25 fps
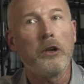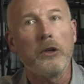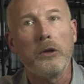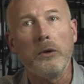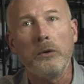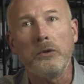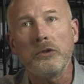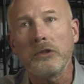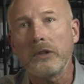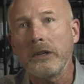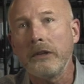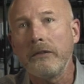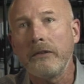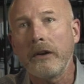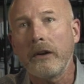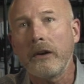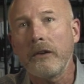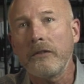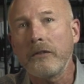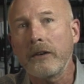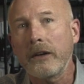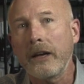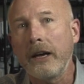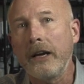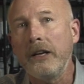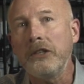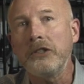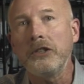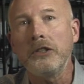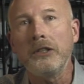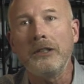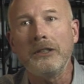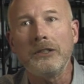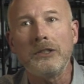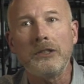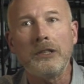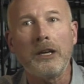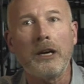Usually verification
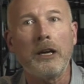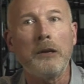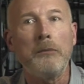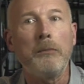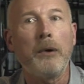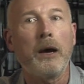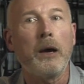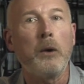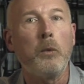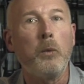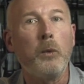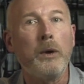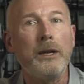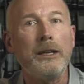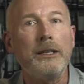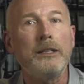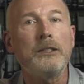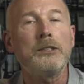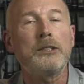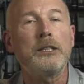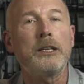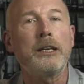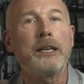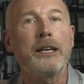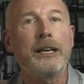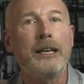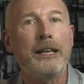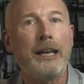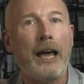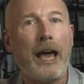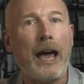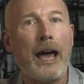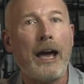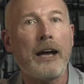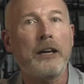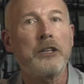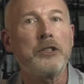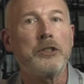is done by witnessing an
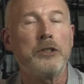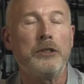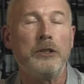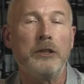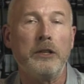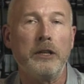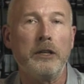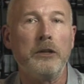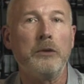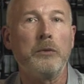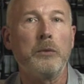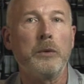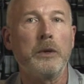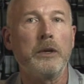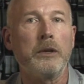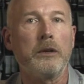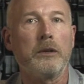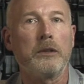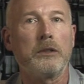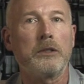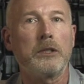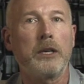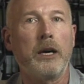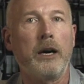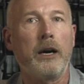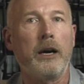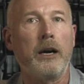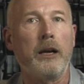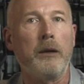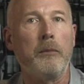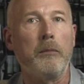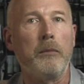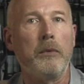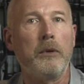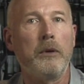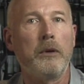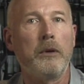action in real time.